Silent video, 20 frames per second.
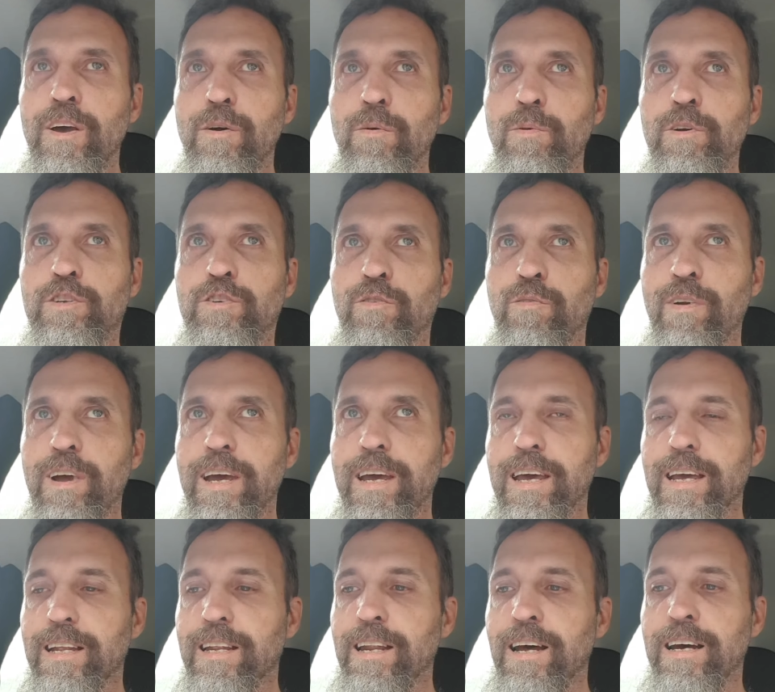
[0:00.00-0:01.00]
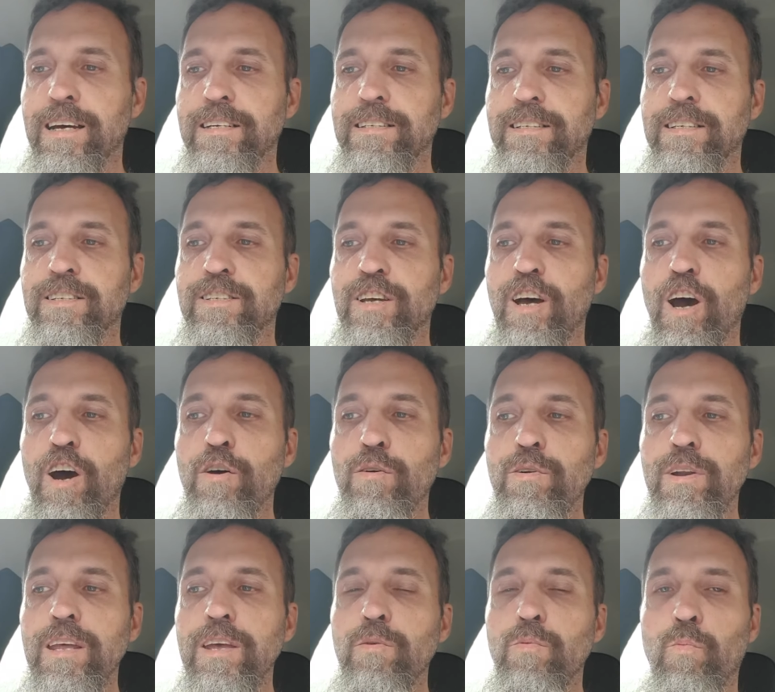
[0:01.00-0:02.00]
which recognizes
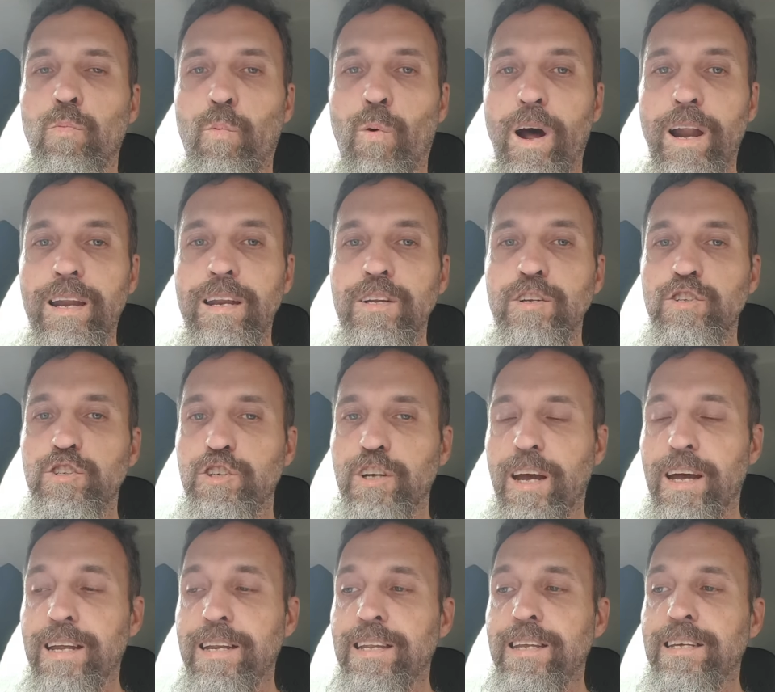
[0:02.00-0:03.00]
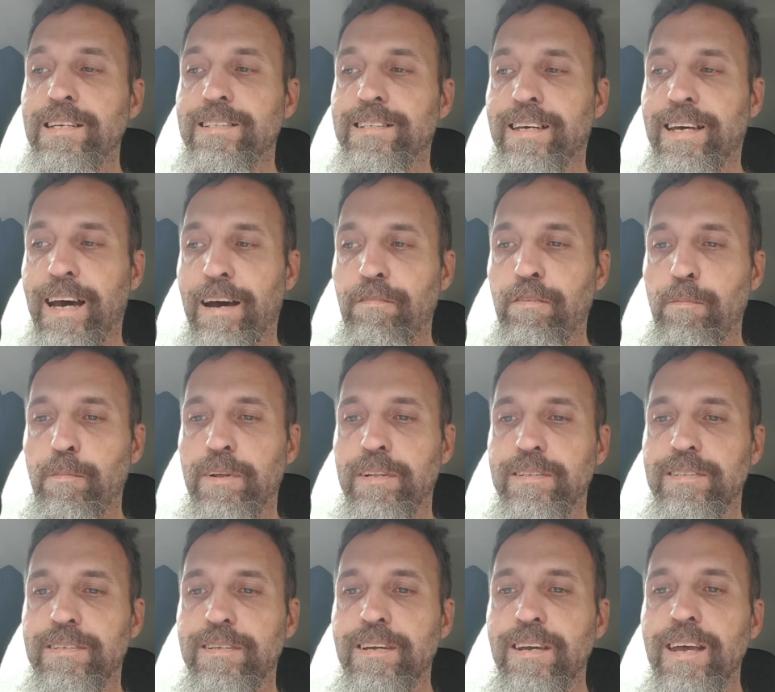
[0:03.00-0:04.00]
only one Chinese
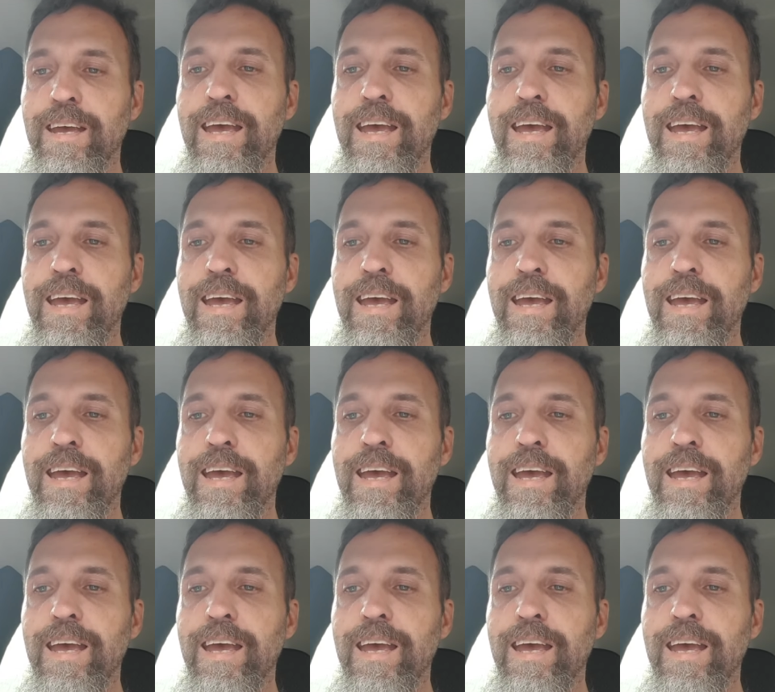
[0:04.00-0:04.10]
government